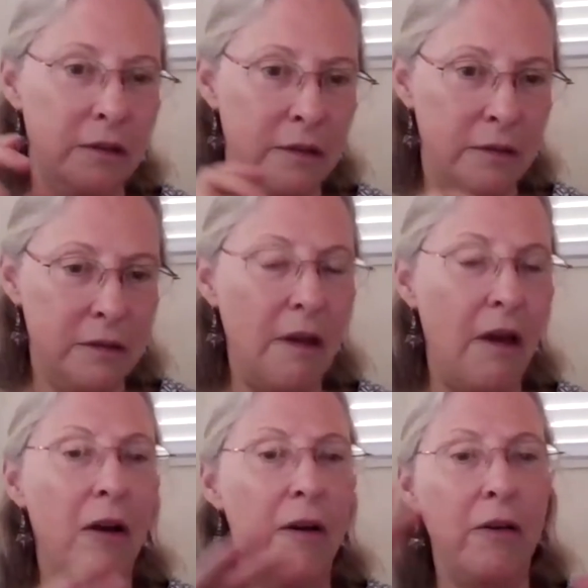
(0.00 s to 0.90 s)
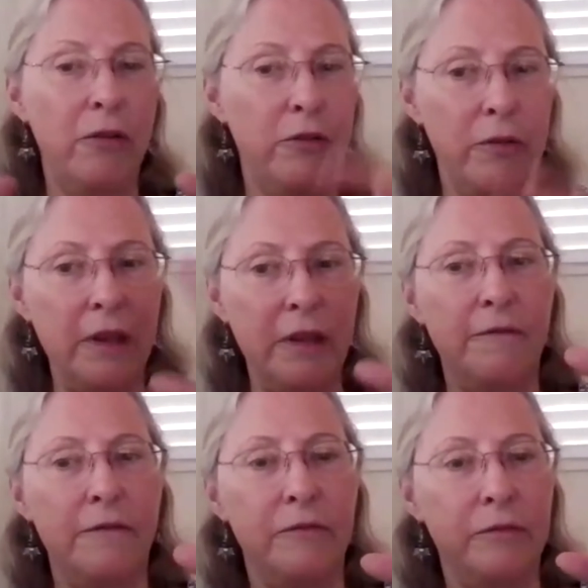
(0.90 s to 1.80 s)
sorrow, grief,
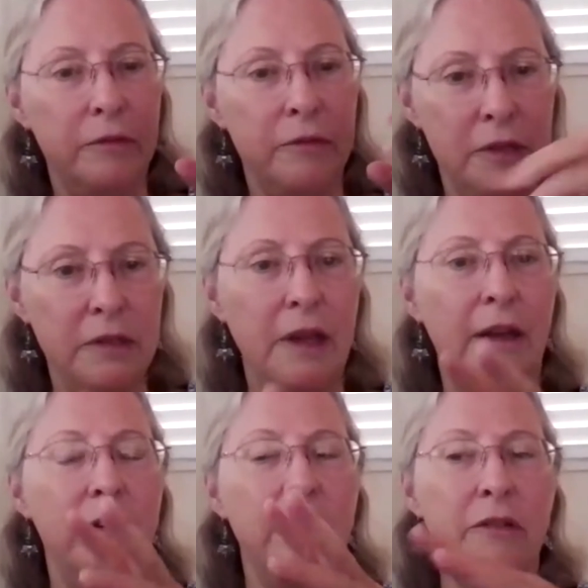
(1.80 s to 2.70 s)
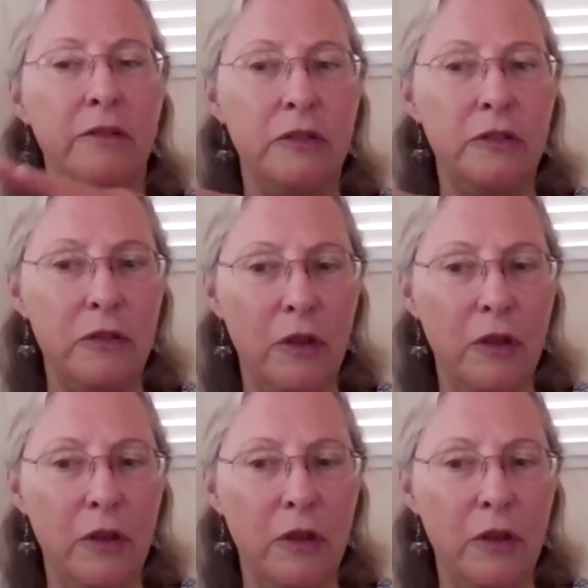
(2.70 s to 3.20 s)
desires,